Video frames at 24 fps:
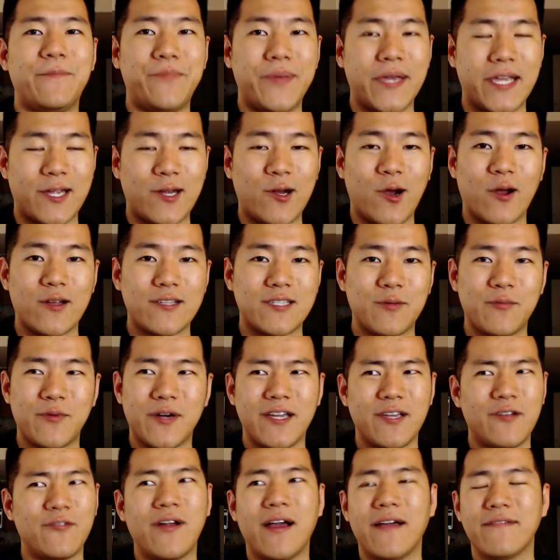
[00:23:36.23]
big cards
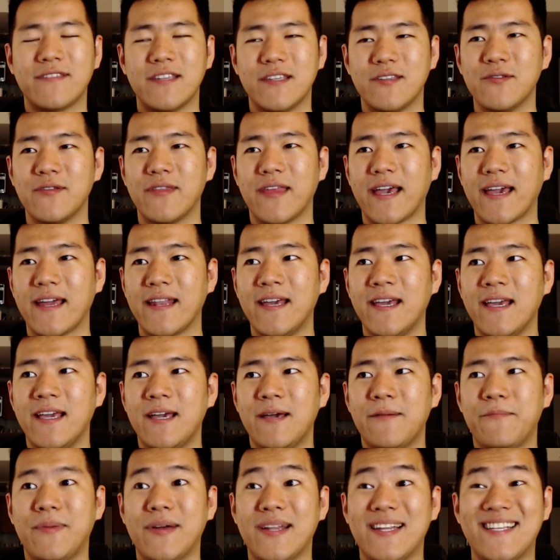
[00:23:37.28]
away. You don't have to do that.
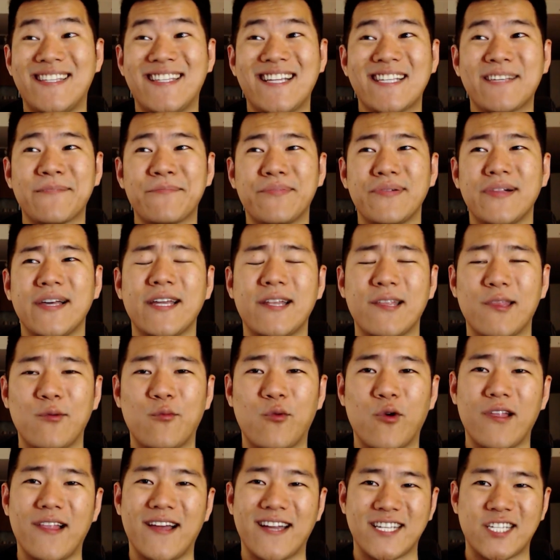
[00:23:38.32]
But it doesn't play to the
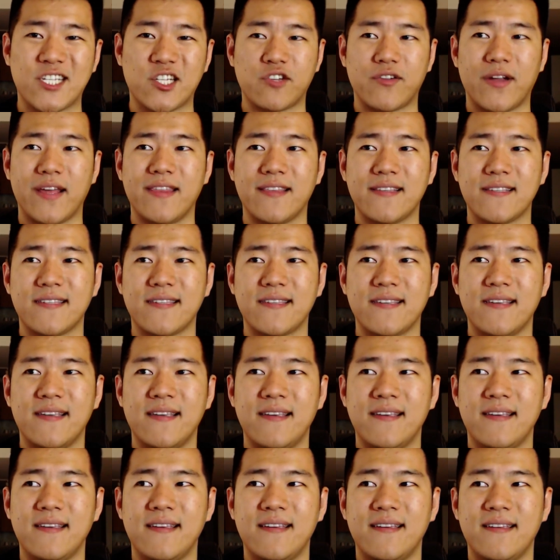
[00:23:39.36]
Warlock's strengths.
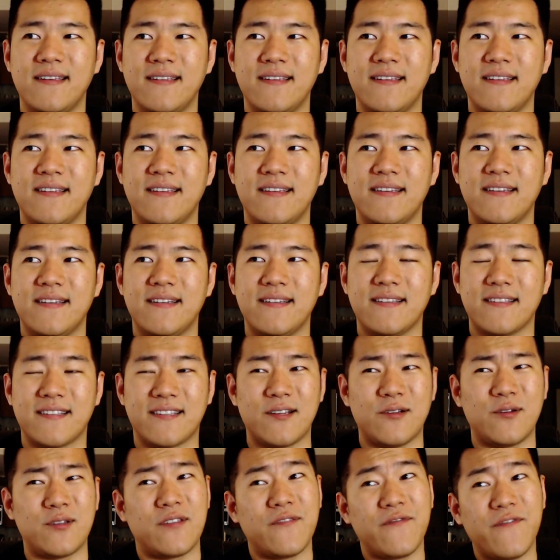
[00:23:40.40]

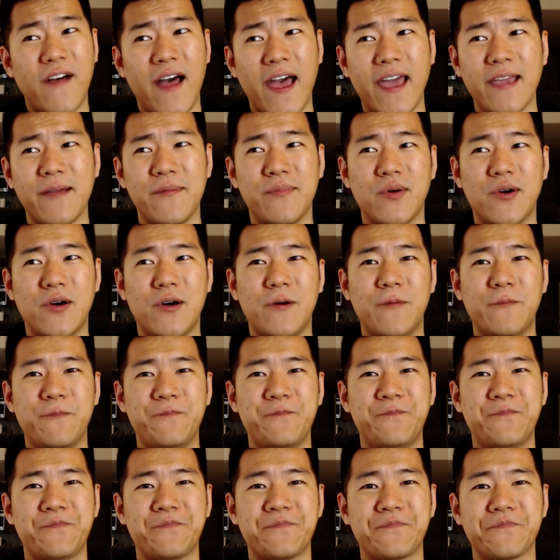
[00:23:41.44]
So it's viable,
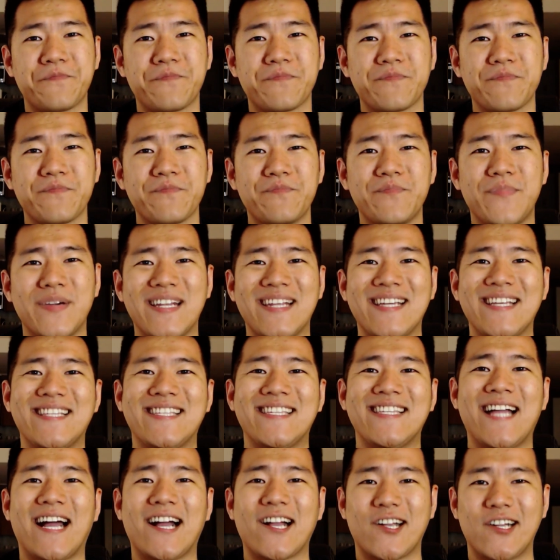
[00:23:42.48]
but
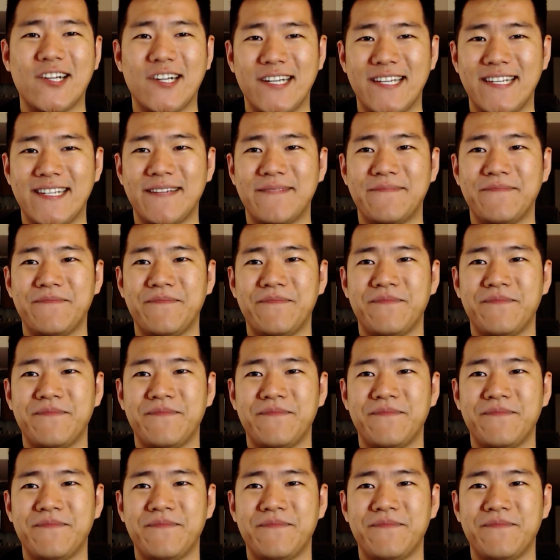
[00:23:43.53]
it's not good.